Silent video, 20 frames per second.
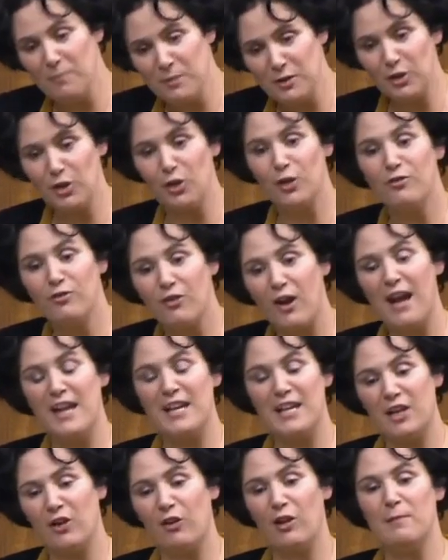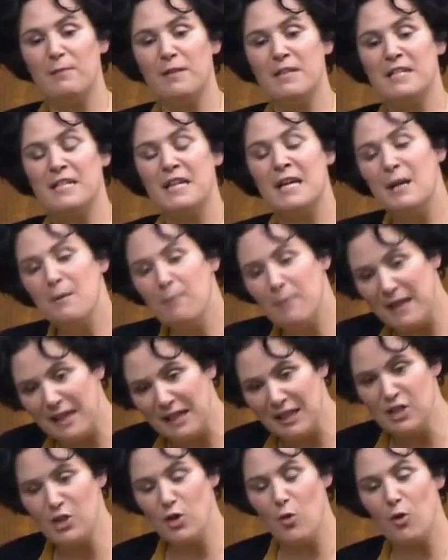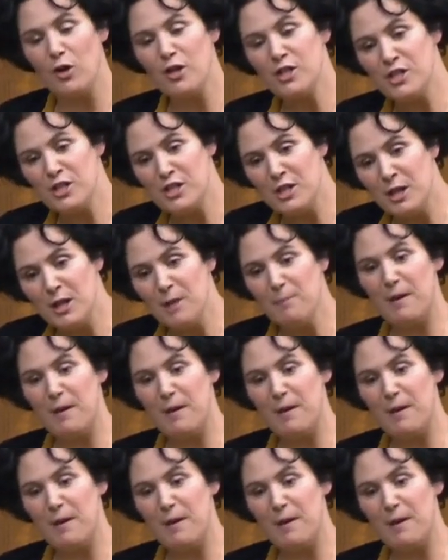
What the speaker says: but the Good Friday Agreement being endorsed